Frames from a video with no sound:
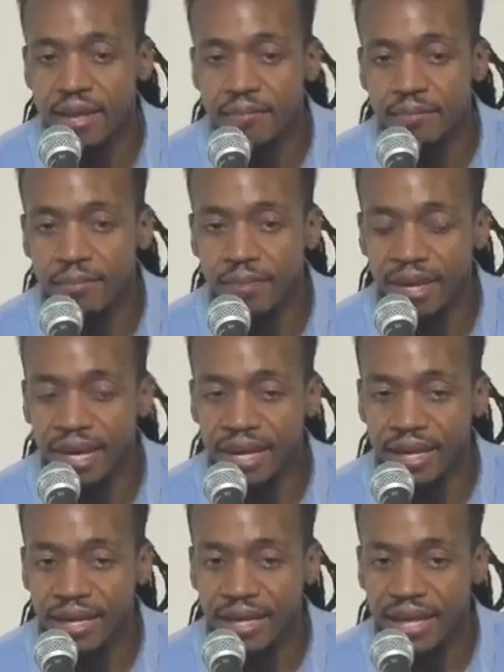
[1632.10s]

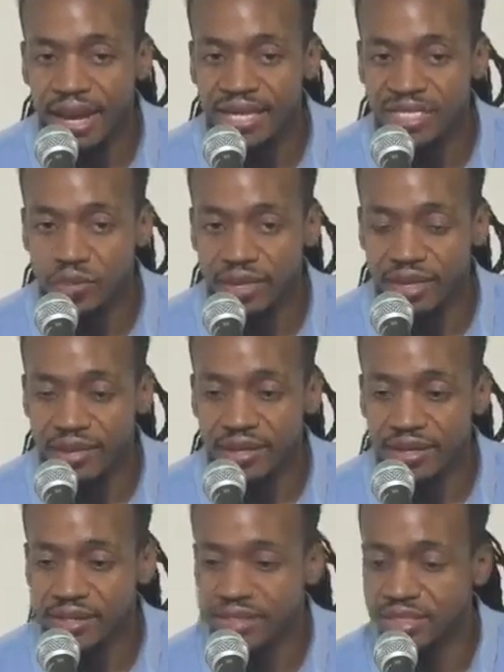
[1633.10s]
but I just want to
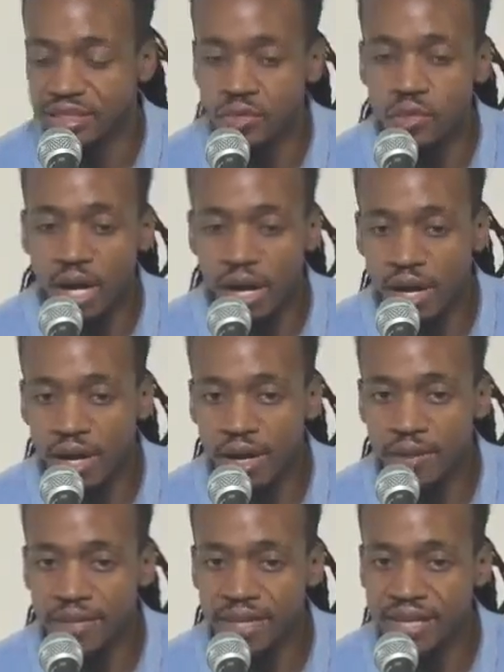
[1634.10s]
salute
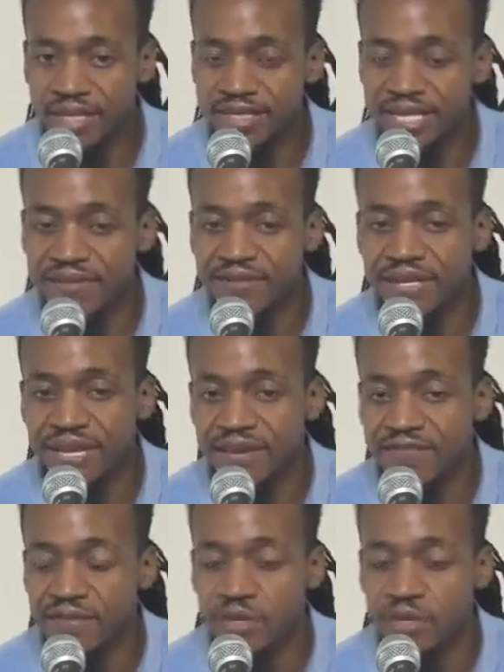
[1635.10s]
her because even if